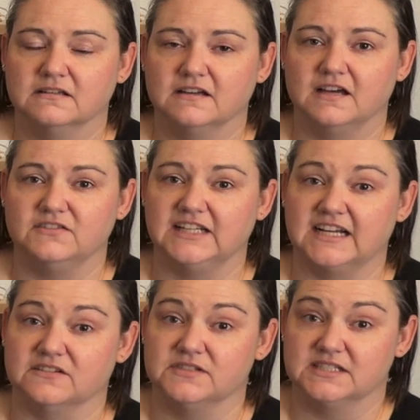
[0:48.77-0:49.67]
of a lack
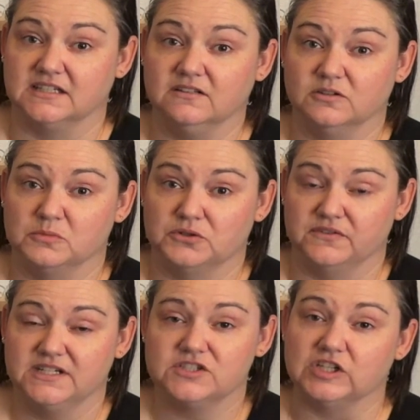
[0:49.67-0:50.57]
of skill or
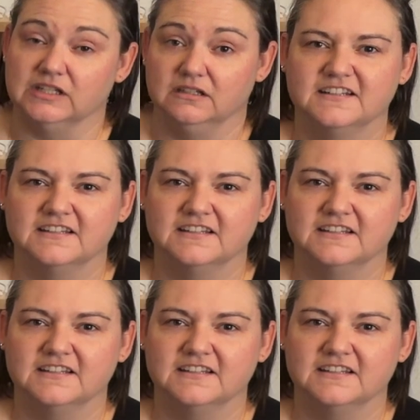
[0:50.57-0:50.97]
motivation.